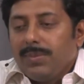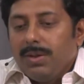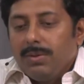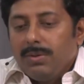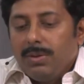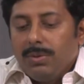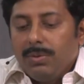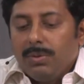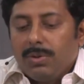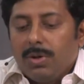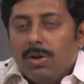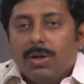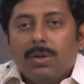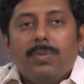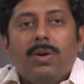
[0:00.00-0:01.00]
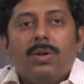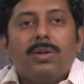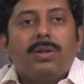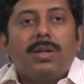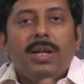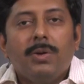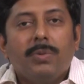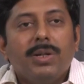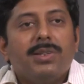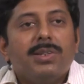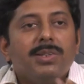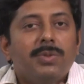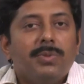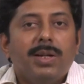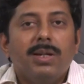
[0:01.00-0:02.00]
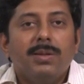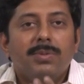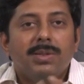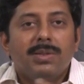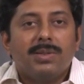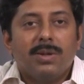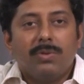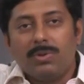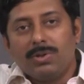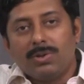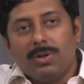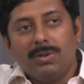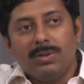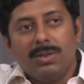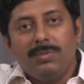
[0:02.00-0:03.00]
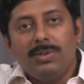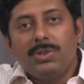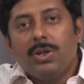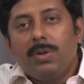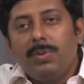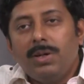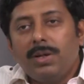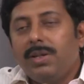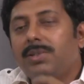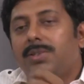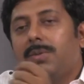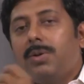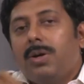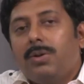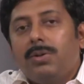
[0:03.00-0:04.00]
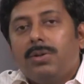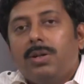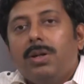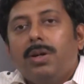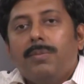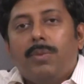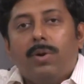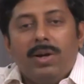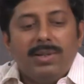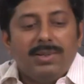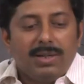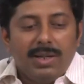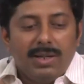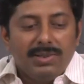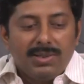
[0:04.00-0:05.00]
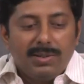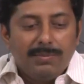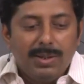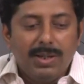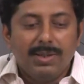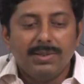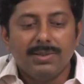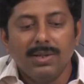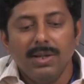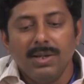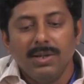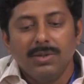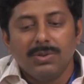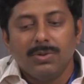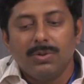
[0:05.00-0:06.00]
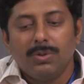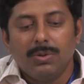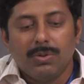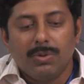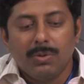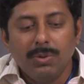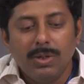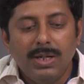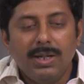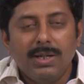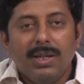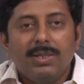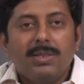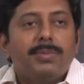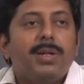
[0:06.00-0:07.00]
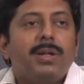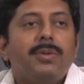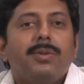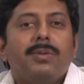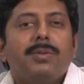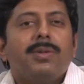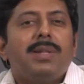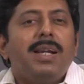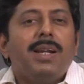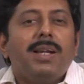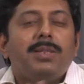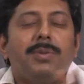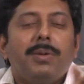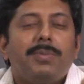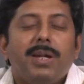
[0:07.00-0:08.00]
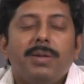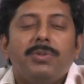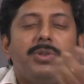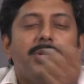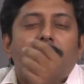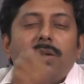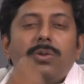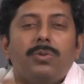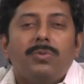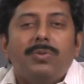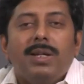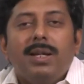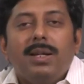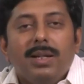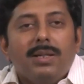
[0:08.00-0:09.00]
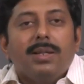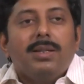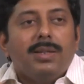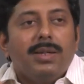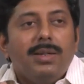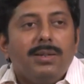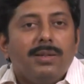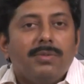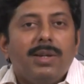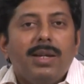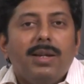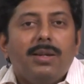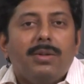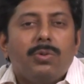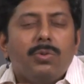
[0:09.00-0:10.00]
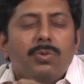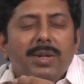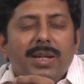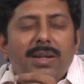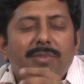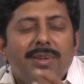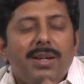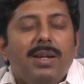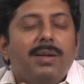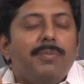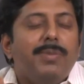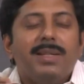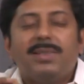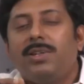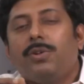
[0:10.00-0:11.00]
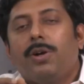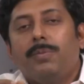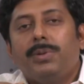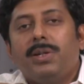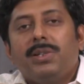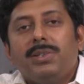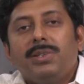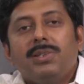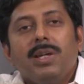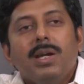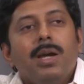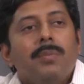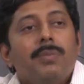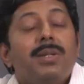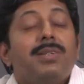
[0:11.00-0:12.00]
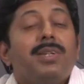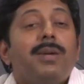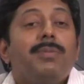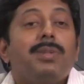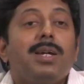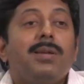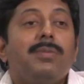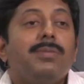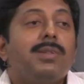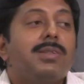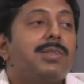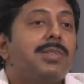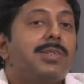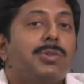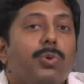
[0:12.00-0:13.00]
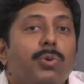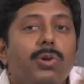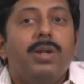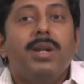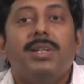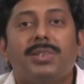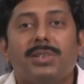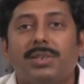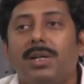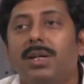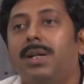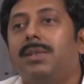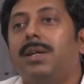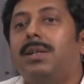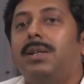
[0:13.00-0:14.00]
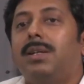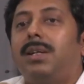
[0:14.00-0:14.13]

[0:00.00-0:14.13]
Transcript: you talk about equations, variables, how to solve them. Geometry is about points, lines, and planes. So to do linear algebra pretty much you can do very little thing, very basic operations. But at the same time, this is so rich that it